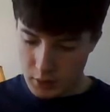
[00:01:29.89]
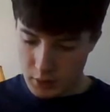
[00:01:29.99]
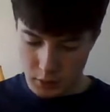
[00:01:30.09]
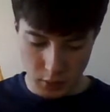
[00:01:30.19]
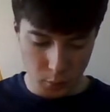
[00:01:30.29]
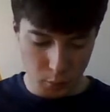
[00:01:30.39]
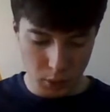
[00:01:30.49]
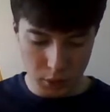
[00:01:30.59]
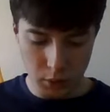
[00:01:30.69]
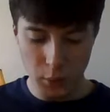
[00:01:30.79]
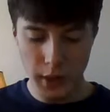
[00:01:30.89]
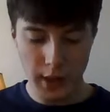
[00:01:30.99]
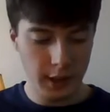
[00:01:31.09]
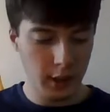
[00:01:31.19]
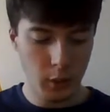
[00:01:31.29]
So we'll do
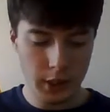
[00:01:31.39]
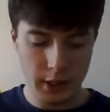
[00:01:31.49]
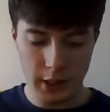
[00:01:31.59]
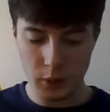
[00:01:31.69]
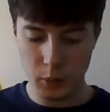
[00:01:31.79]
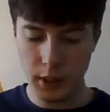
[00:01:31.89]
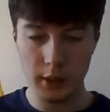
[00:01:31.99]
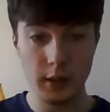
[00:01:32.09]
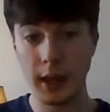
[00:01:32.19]
weekend getaways next week.